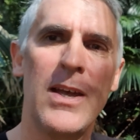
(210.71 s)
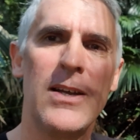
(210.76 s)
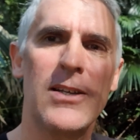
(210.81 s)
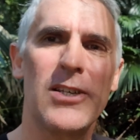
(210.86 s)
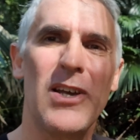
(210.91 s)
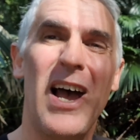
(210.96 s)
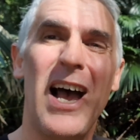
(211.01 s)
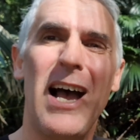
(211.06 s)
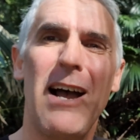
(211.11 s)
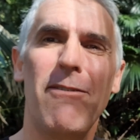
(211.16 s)

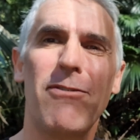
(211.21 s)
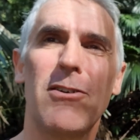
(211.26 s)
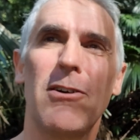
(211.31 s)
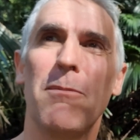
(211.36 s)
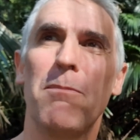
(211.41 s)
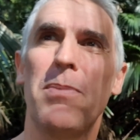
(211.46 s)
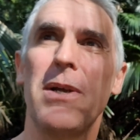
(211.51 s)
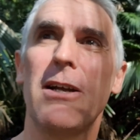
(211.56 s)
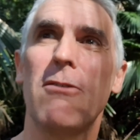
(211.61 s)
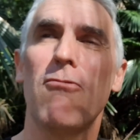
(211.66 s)
So after a
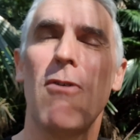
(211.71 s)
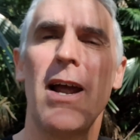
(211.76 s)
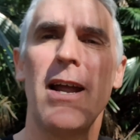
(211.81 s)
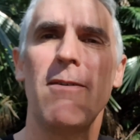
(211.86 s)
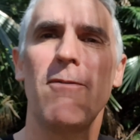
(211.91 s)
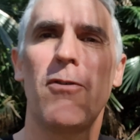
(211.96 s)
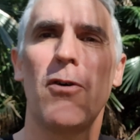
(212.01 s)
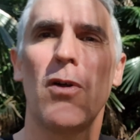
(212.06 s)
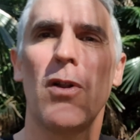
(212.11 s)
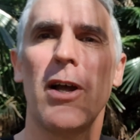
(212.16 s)
big
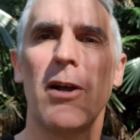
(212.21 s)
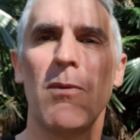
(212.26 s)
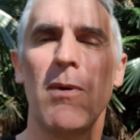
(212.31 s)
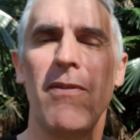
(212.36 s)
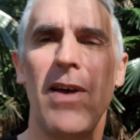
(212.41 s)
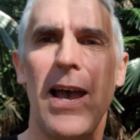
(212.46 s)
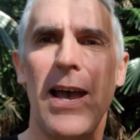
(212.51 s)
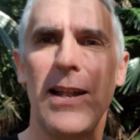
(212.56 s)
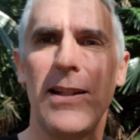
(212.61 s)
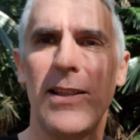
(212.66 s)
rainfall like we've
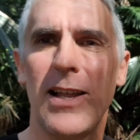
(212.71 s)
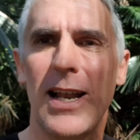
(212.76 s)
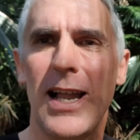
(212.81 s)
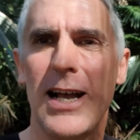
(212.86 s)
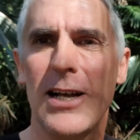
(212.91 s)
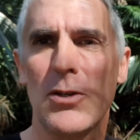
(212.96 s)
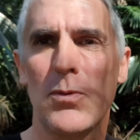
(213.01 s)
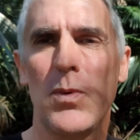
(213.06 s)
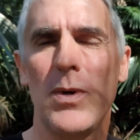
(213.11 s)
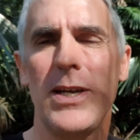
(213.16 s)
had in the
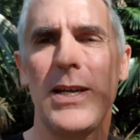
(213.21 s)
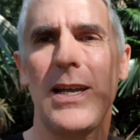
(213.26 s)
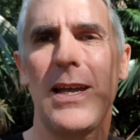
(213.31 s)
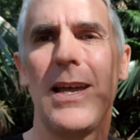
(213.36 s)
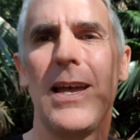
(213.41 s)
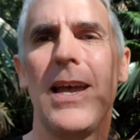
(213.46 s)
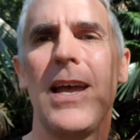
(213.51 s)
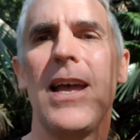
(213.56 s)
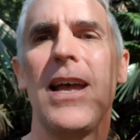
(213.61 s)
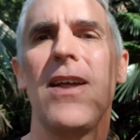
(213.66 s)
last week,
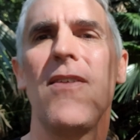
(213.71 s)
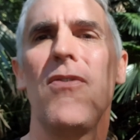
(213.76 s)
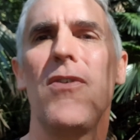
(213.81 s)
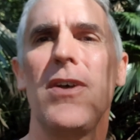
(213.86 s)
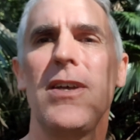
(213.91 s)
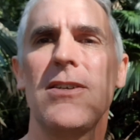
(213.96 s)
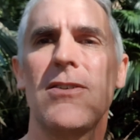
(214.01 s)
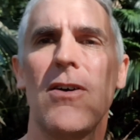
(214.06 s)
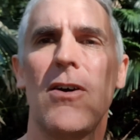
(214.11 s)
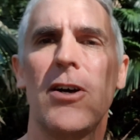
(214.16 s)

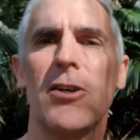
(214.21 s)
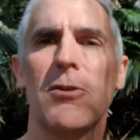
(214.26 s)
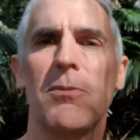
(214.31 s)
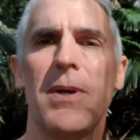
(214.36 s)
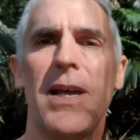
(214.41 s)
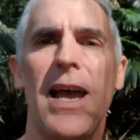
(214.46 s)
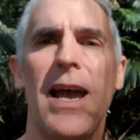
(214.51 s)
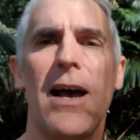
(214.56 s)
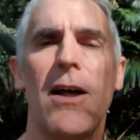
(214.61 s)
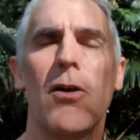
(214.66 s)
these guys will
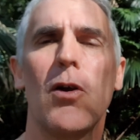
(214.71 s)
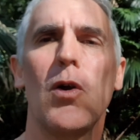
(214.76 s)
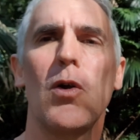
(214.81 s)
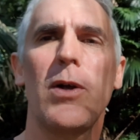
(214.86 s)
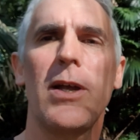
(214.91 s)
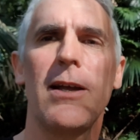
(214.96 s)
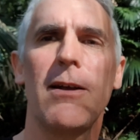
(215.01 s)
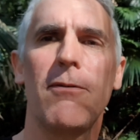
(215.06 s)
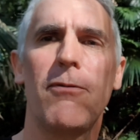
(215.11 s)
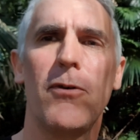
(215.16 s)
be out
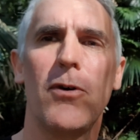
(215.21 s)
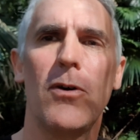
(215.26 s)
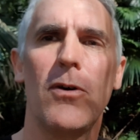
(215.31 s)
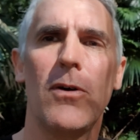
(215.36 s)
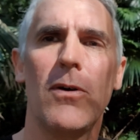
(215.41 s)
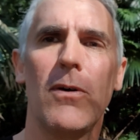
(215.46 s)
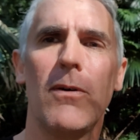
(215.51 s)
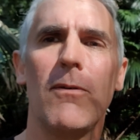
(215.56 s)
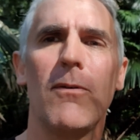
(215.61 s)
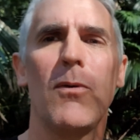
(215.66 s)
looking
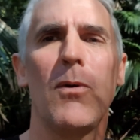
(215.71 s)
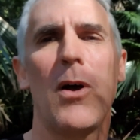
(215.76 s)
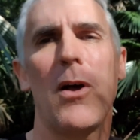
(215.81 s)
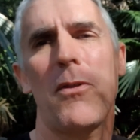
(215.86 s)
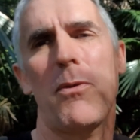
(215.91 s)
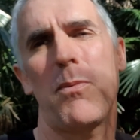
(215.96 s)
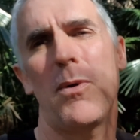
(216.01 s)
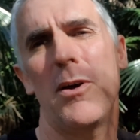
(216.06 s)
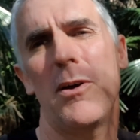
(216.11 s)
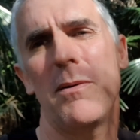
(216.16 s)
for
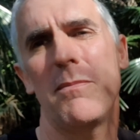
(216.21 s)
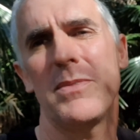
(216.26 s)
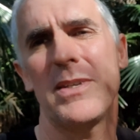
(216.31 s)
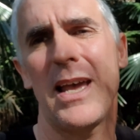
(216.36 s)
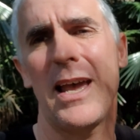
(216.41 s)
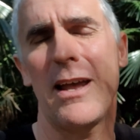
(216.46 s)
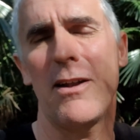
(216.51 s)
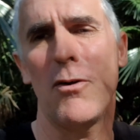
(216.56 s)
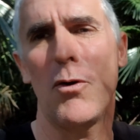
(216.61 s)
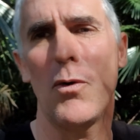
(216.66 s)
earthworms
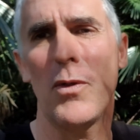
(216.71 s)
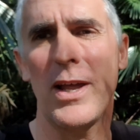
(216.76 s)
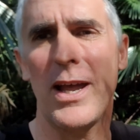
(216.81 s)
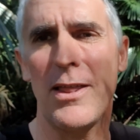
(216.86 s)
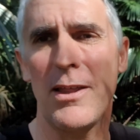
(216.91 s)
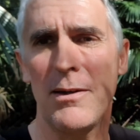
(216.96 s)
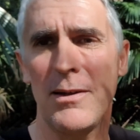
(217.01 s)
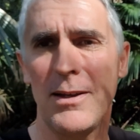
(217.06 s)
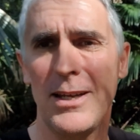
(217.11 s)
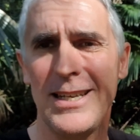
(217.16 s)
and all the
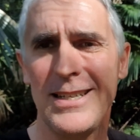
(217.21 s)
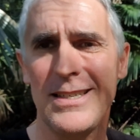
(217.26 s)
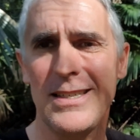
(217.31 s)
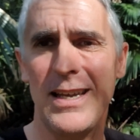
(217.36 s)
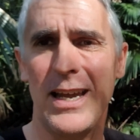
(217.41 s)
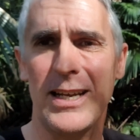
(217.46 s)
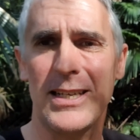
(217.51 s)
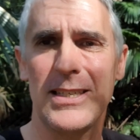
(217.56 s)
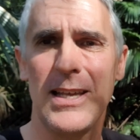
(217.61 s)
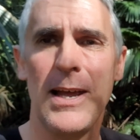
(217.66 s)
other
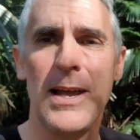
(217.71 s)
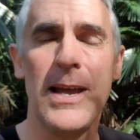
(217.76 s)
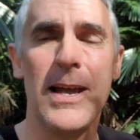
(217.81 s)
insects.